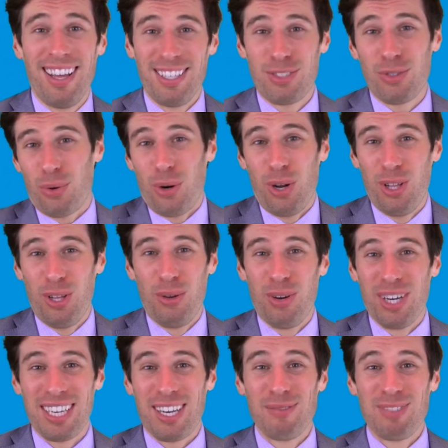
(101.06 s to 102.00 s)
That's really
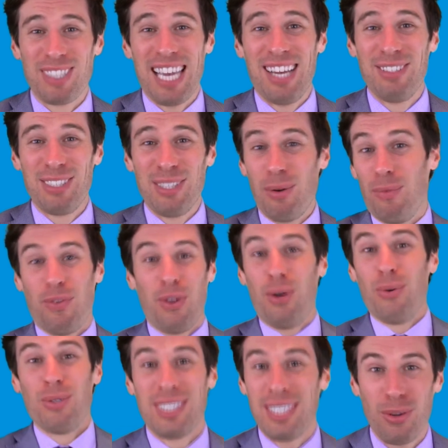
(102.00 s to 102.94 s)
what it comes down to. If you
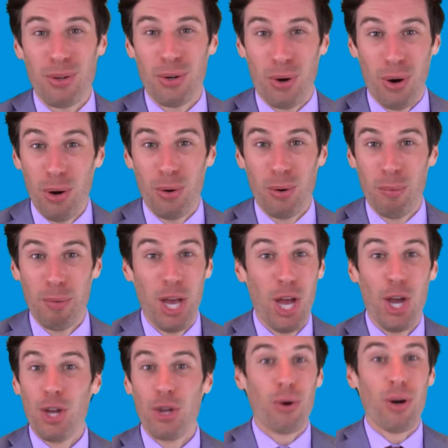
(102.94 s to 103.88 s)
don't sell your home,
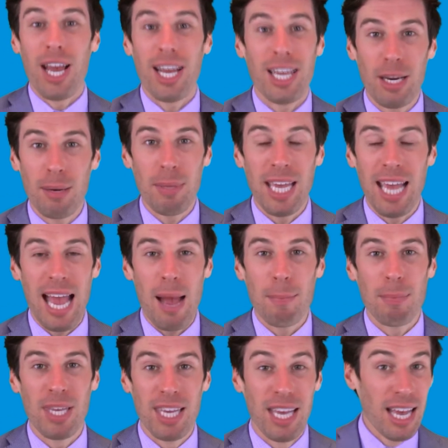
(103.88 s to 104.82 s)
you're not going to be
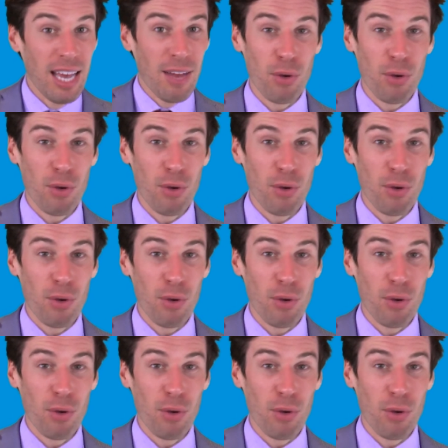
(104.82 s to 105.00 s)
happy.